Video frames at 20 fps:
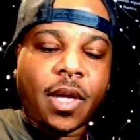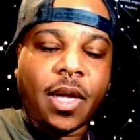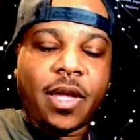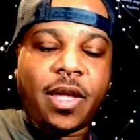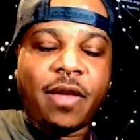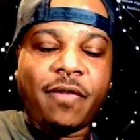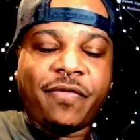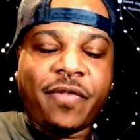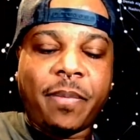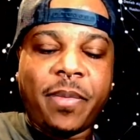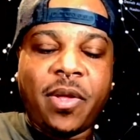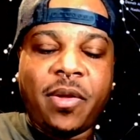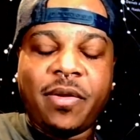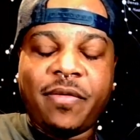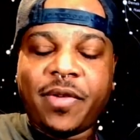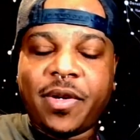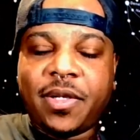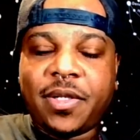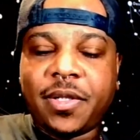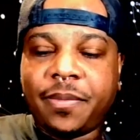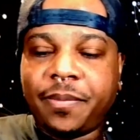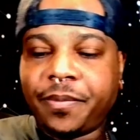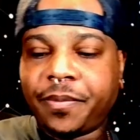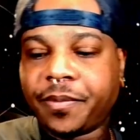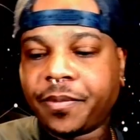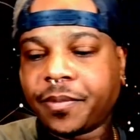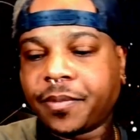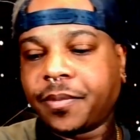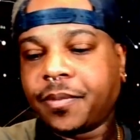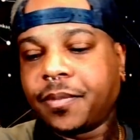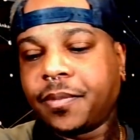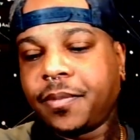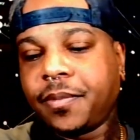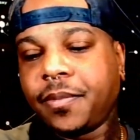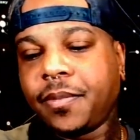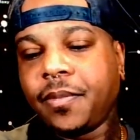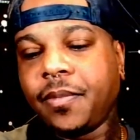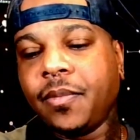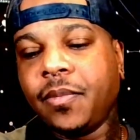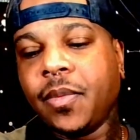A gift from the universe.
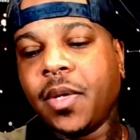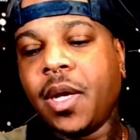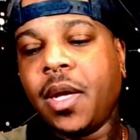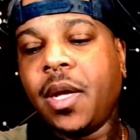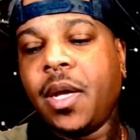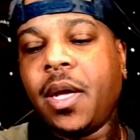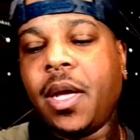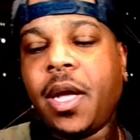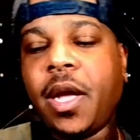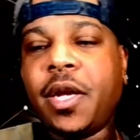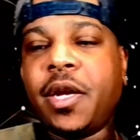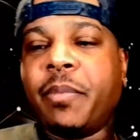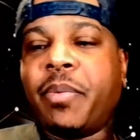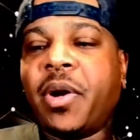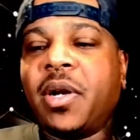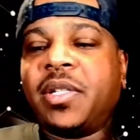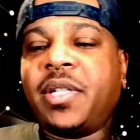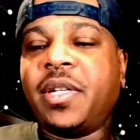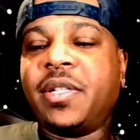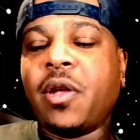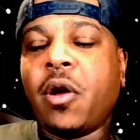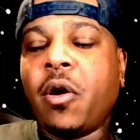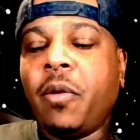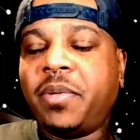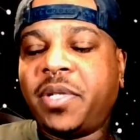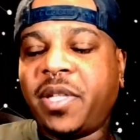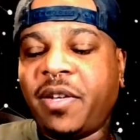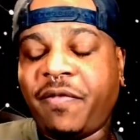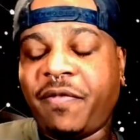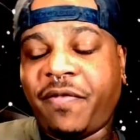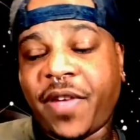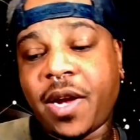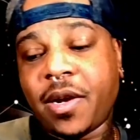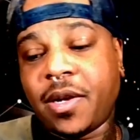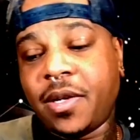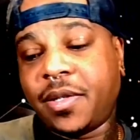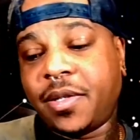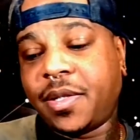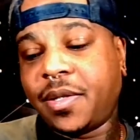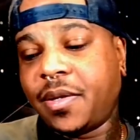In your person's hopes and
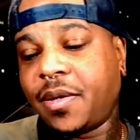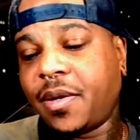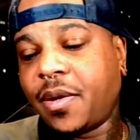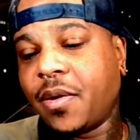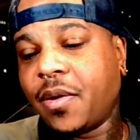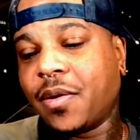fears,